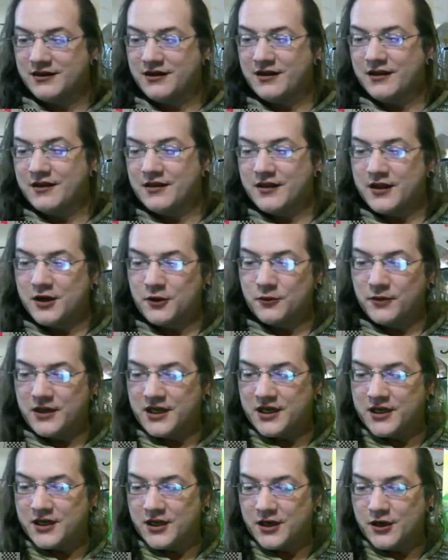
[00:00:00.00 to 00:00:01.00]
There we
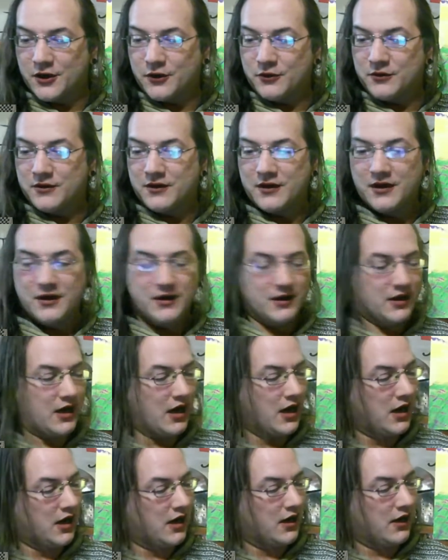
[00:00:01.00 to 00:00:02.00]
go.
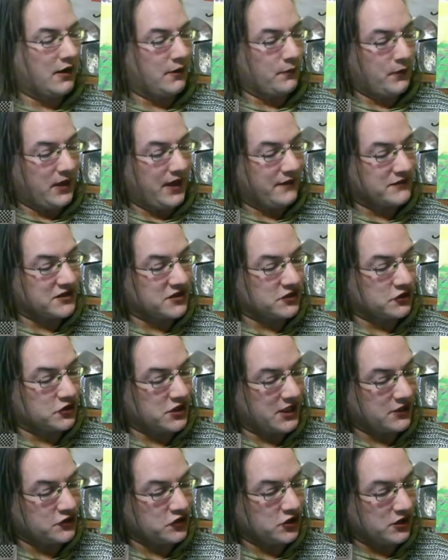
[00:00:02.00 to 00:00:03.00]
We have a
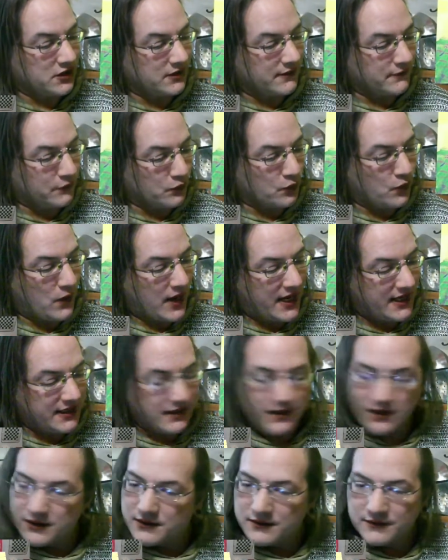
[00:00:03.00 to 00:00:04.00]
suggestion of red
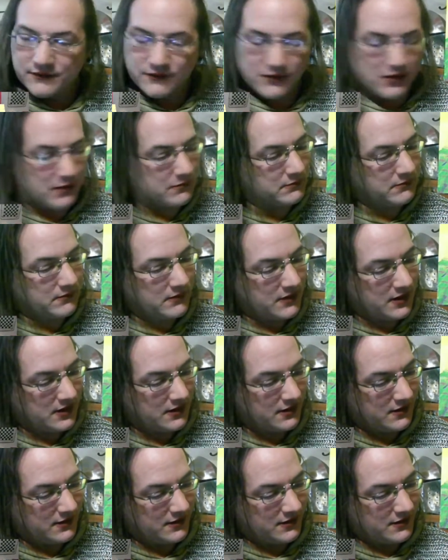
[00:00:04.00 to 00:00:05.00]
from
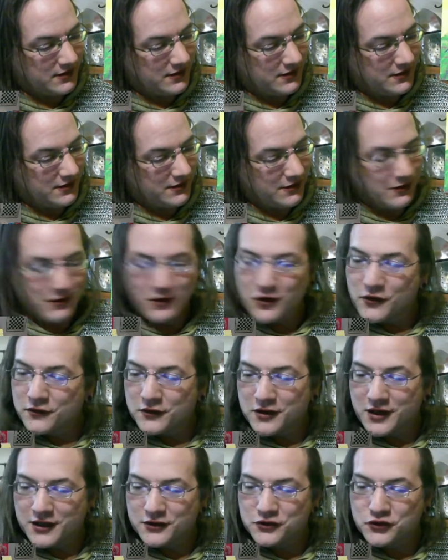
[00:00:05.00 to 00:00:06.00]
over
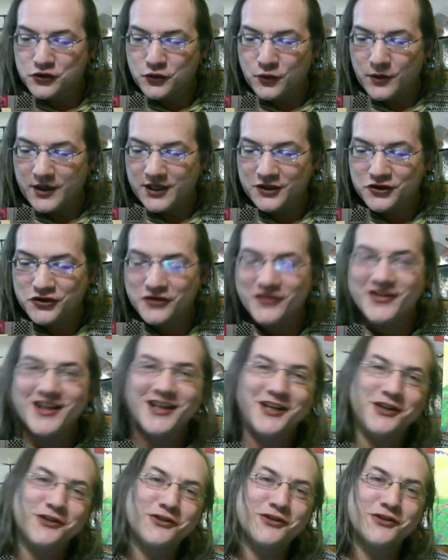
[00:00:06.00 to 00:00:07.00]
on Twitch. Thank
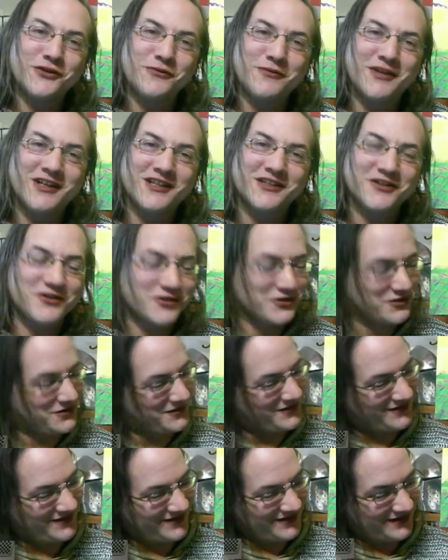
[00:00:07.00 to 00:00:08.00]
you so much.
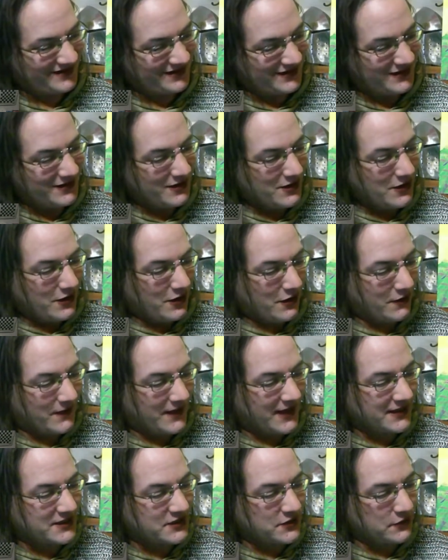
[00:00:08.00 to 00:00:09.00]
Alright,
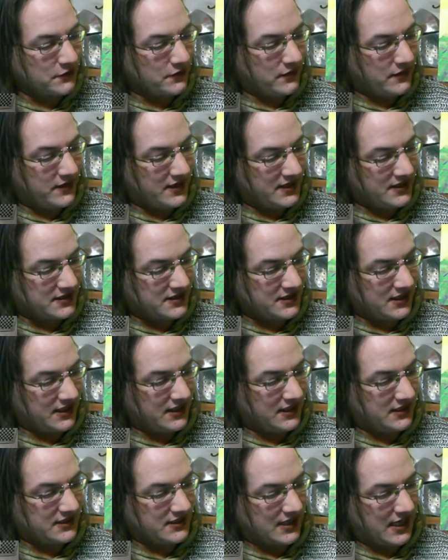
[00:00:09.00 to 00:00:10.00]
so this
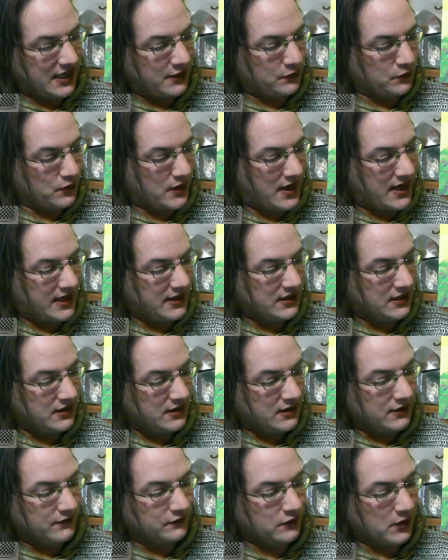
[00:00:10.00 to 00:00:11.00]
is a red
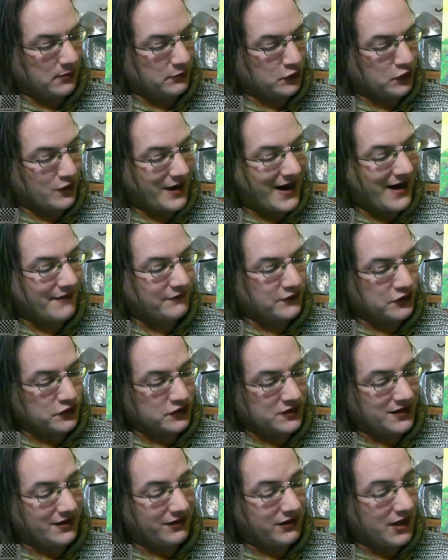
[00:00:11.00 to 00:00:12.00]
from Crafter's
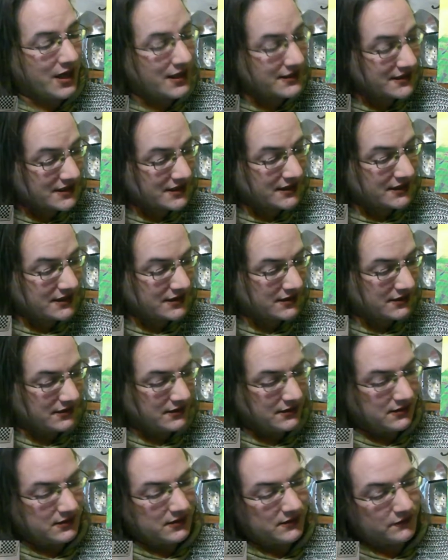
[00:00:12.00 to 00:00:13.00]
Closet
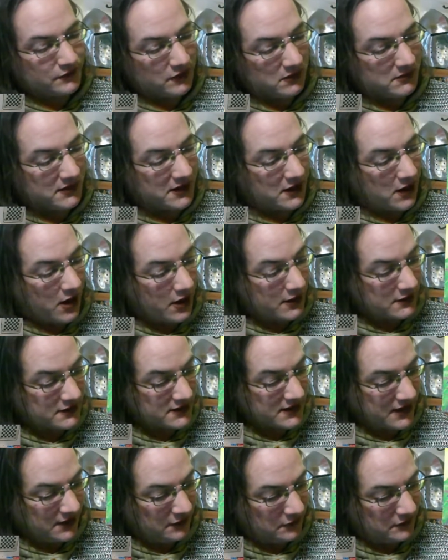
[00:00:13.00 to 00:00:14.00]
from their Art
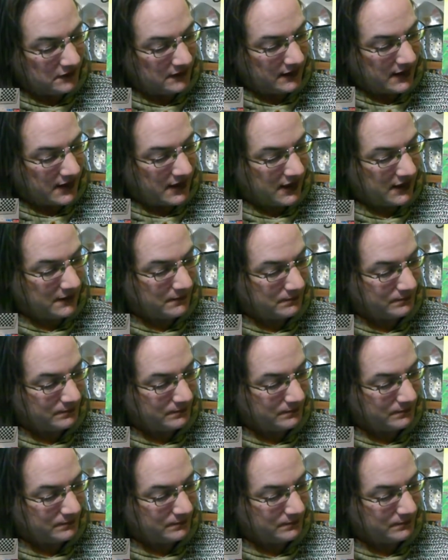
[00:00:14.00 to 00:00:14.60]
Skills line.